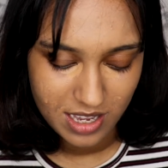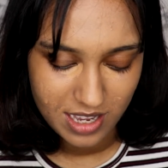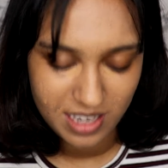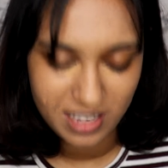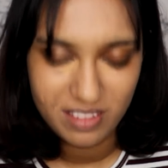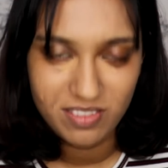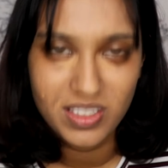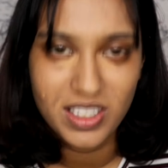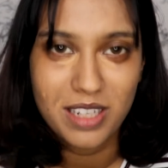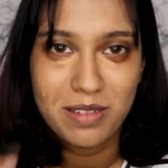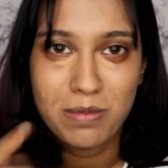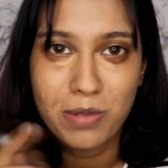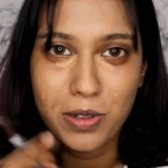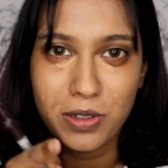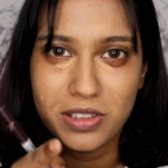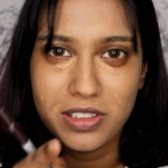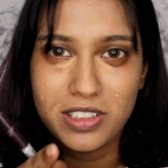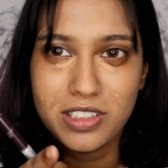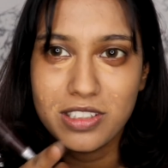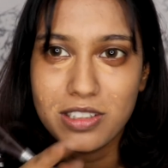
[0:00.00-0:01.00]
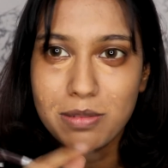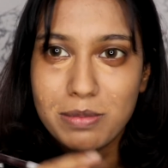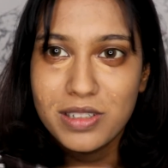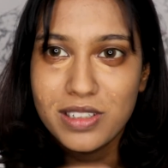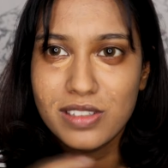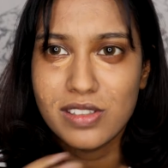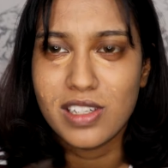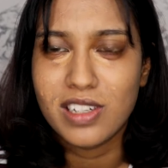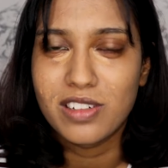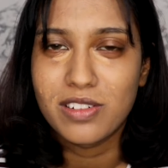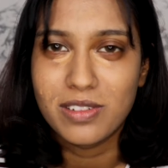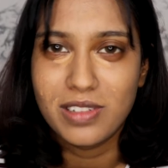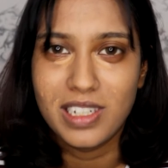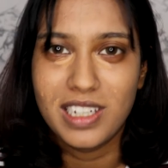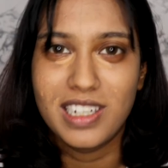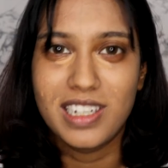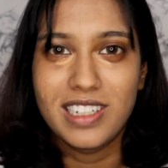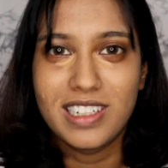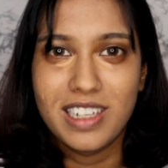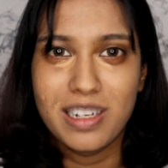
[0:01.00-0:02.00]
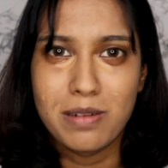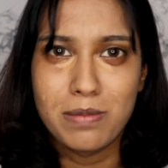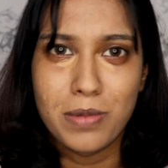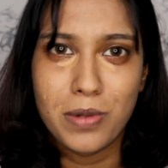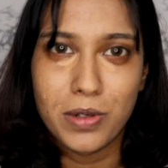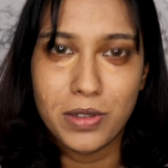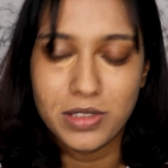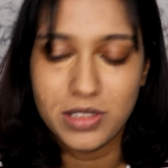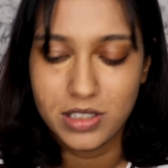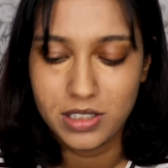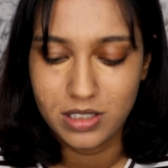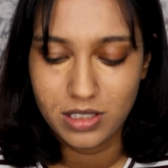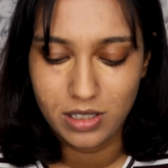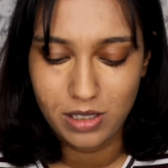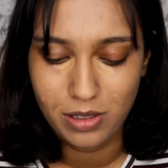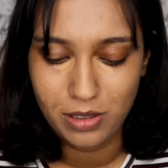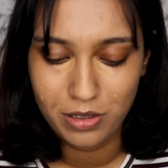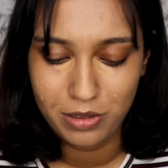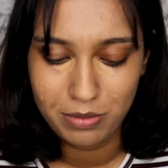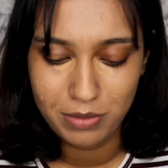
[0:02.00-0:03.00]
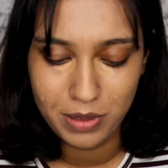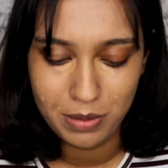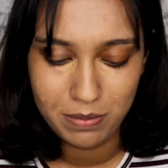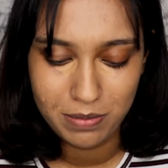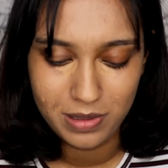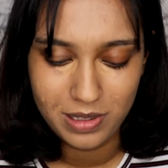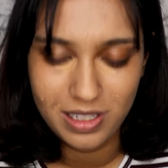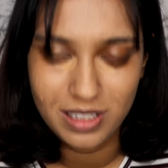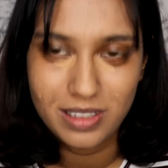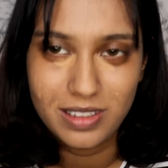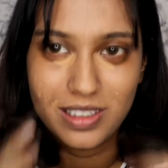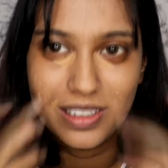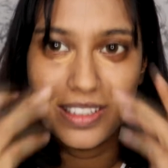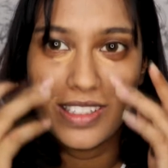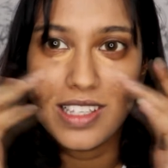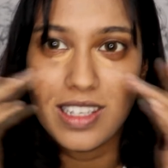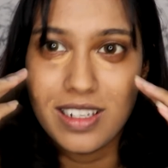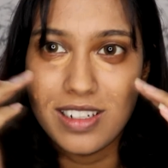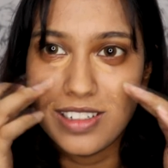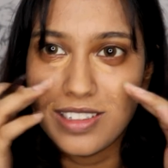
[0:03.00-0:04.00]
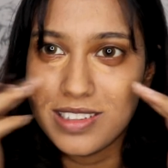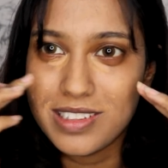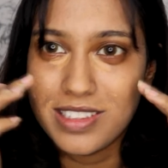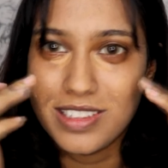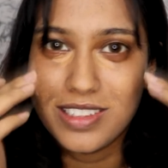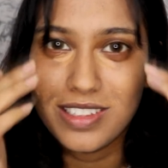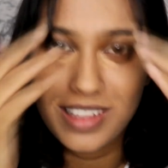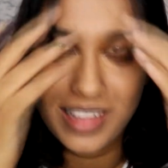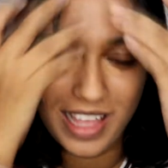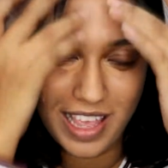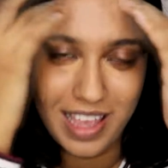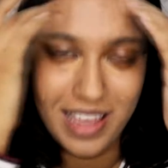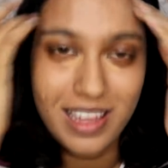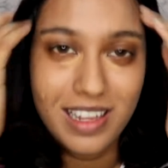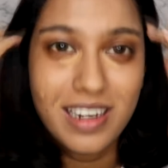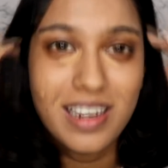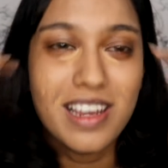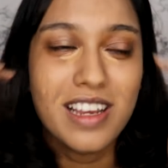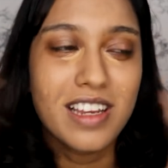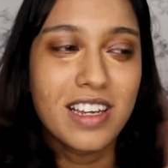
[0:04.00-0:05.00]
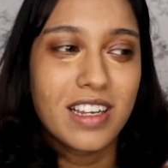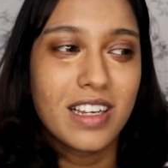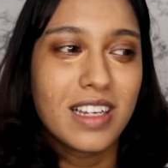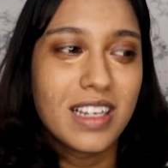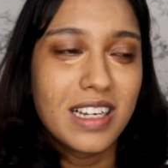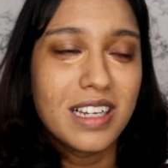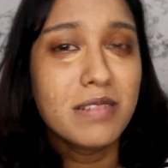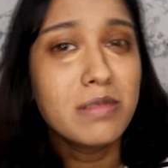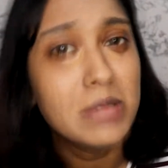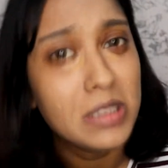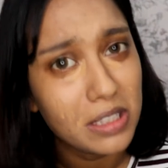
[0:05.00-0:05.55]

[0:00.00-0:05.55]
and if that bothers you, because I know like it can bother a lot of people that the concealer is just there, I'm